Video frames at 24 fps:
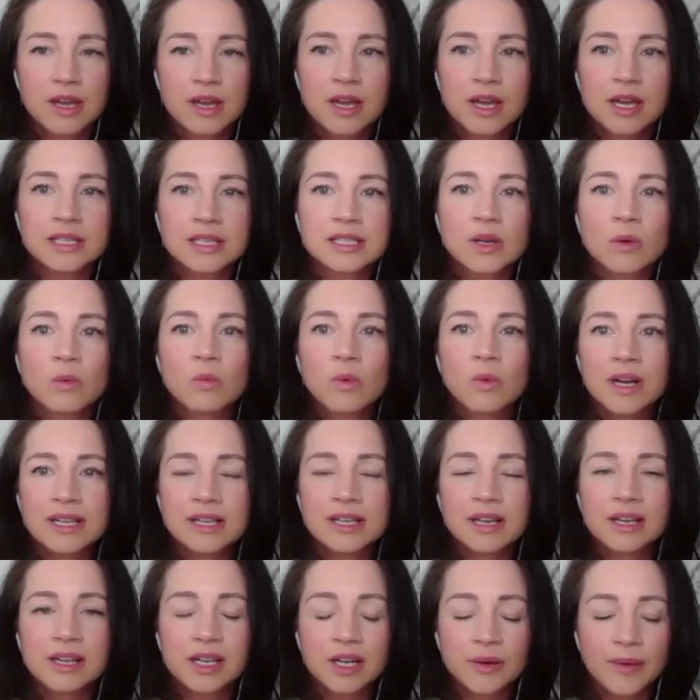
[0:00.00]
Yeah. So
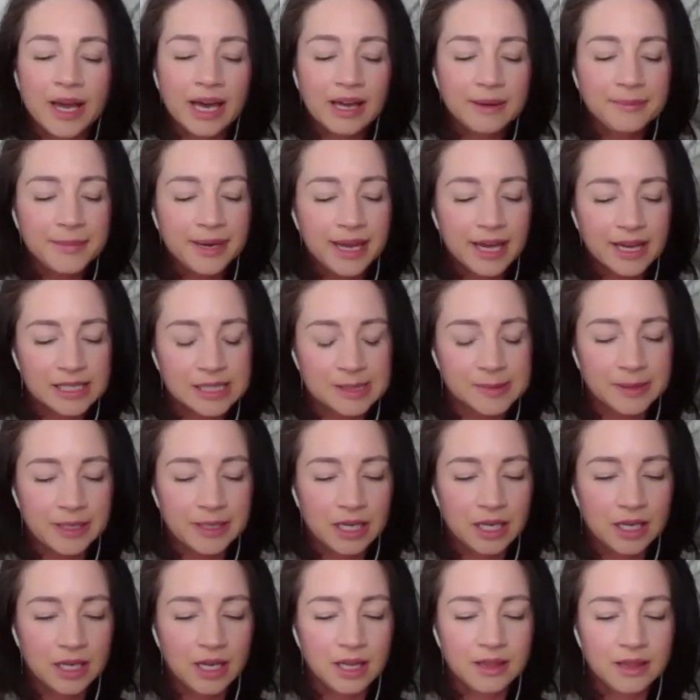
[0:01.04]
one, you know, I had my
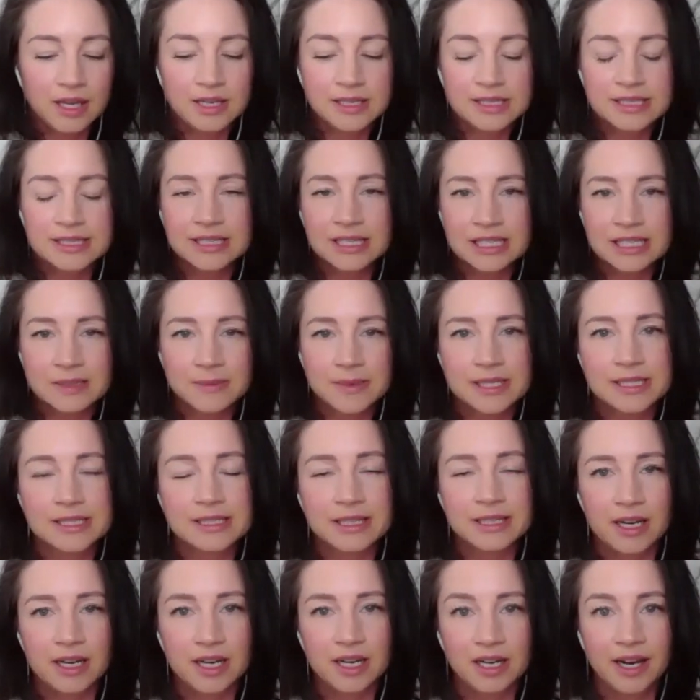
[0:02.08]
explant and then 6
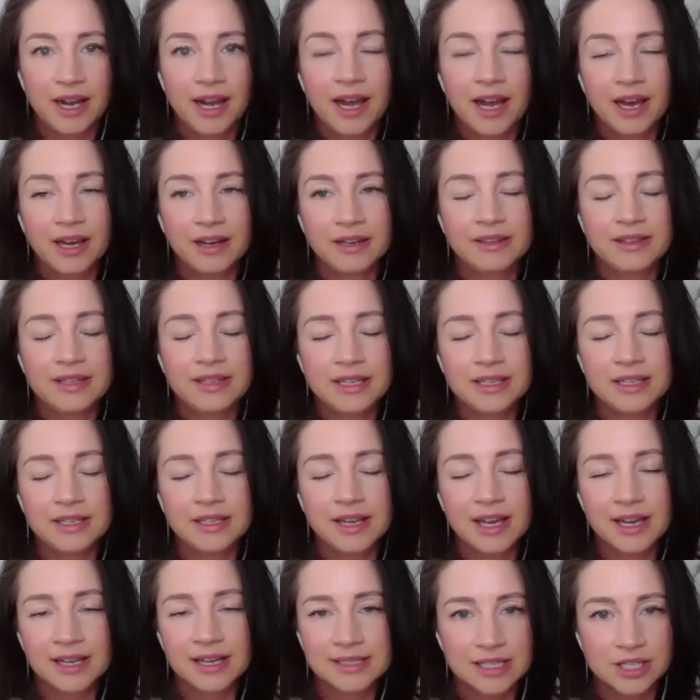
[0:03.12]
months later I had
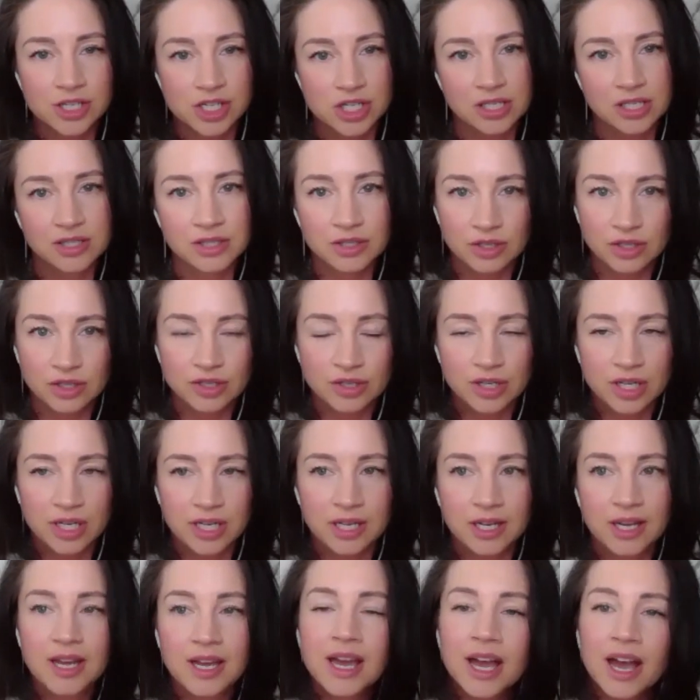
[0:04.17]
the excision
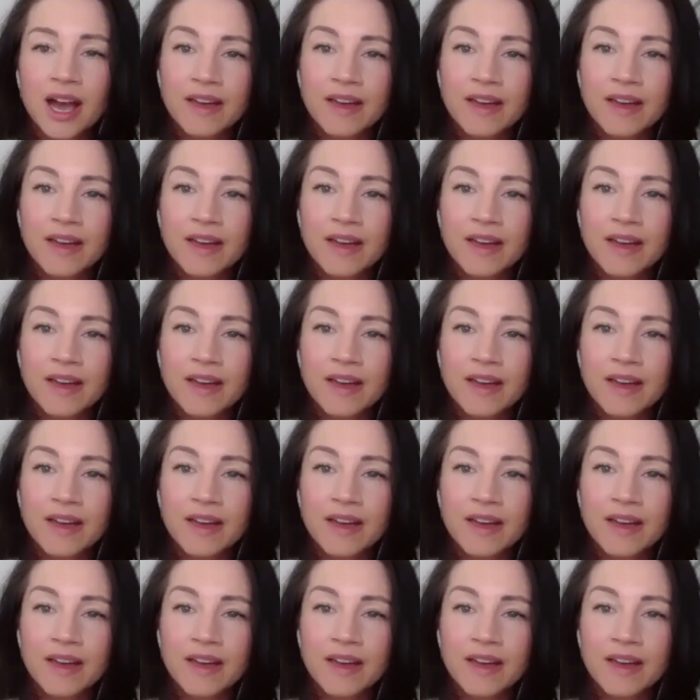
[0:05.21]
surgery.